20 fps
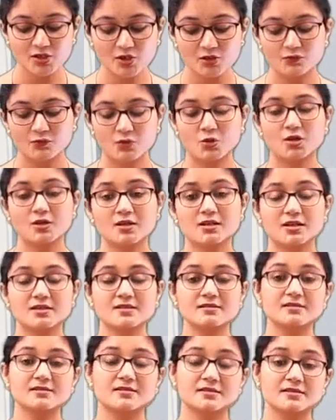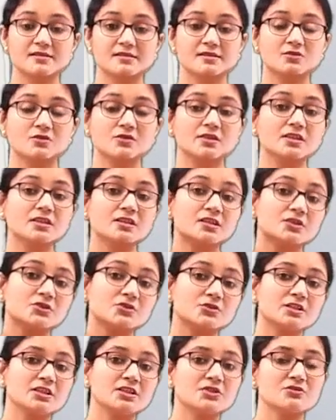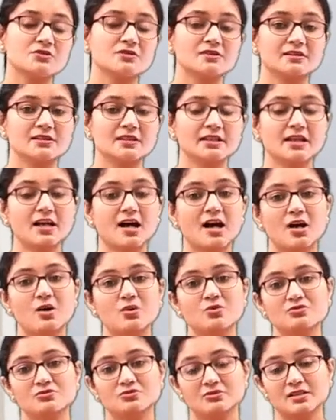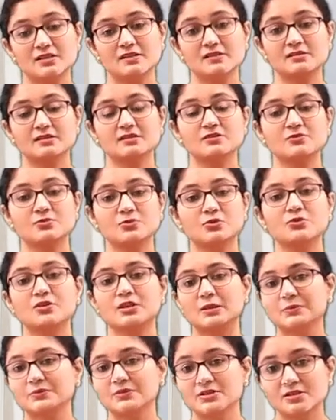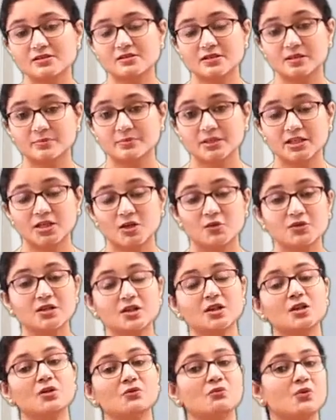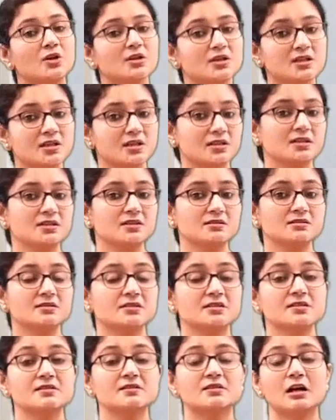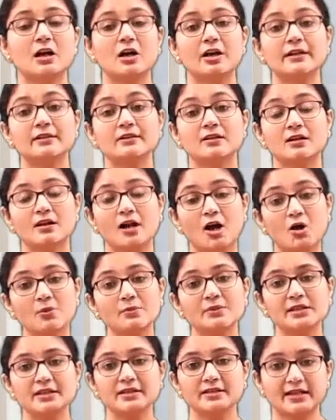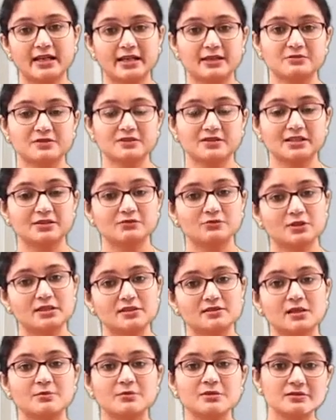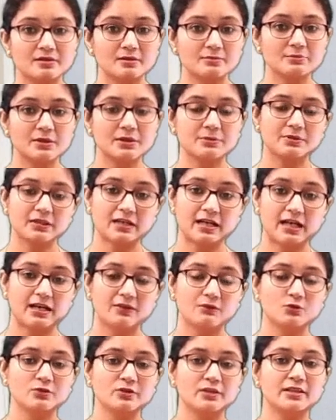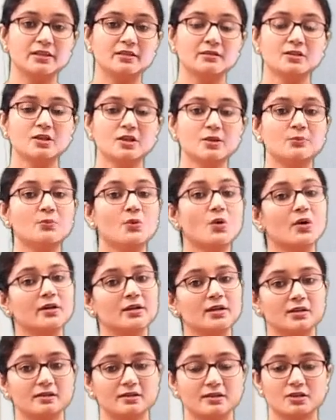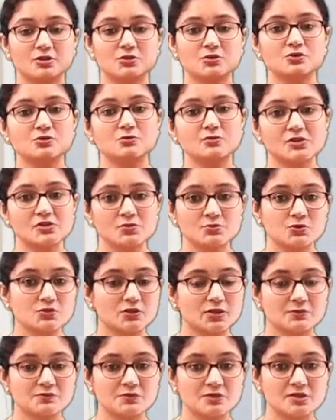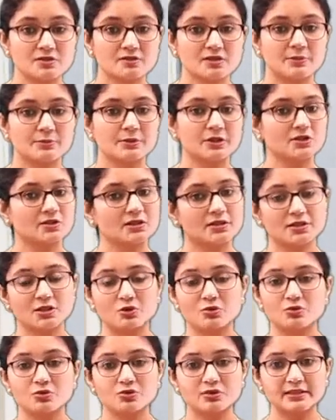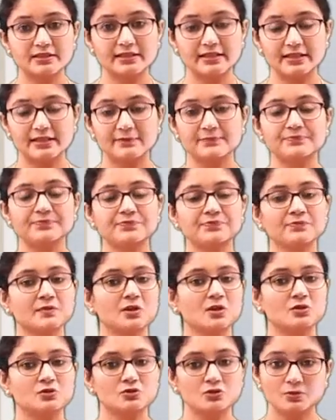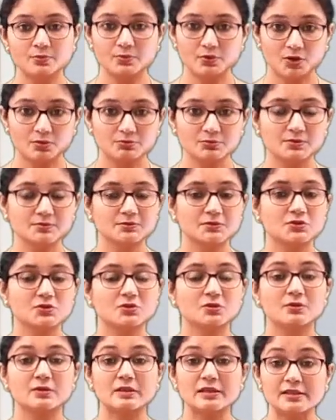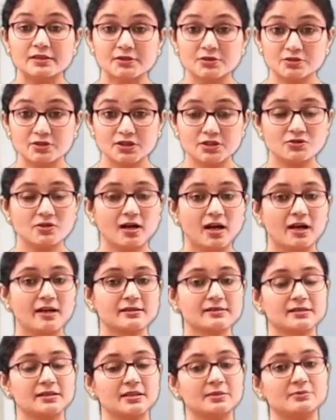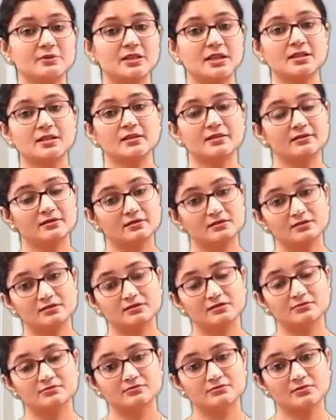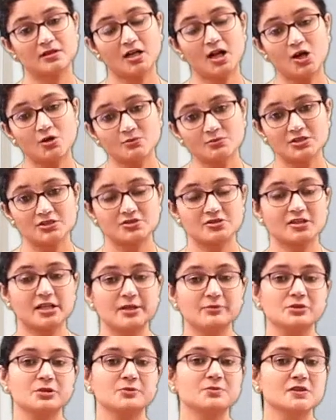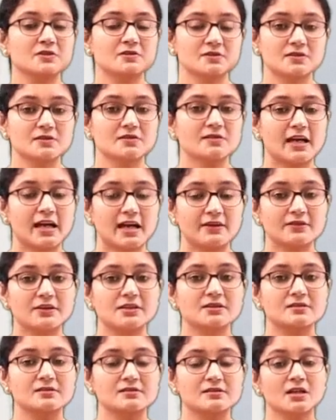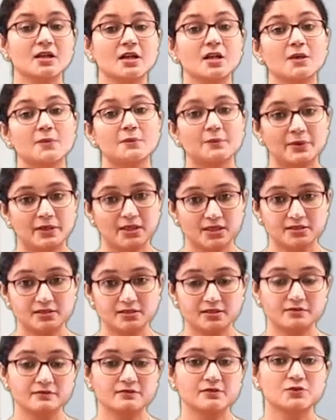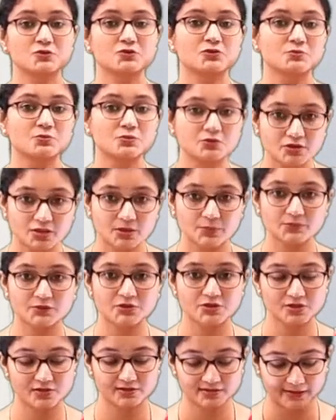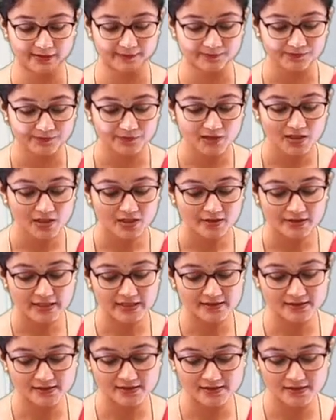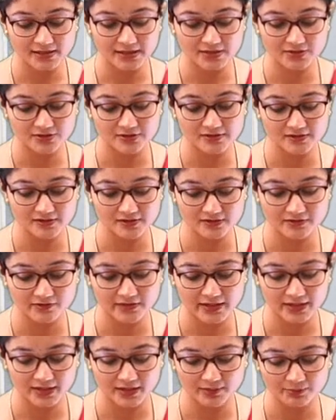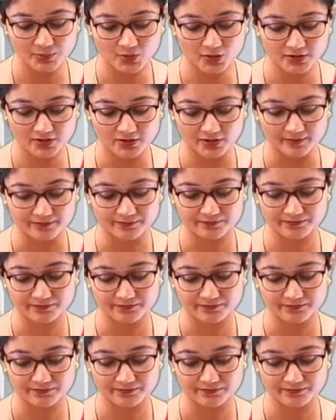for consistency. So here you need to see how is the sputum which is coming out, what color it is, and how many times. Like for example, some people have only morning there are too much sputum which is coming out, and the whole day no problem. So you need to ask him that how much time the person is having this productive sputum which is there. Next is teach. This is very important.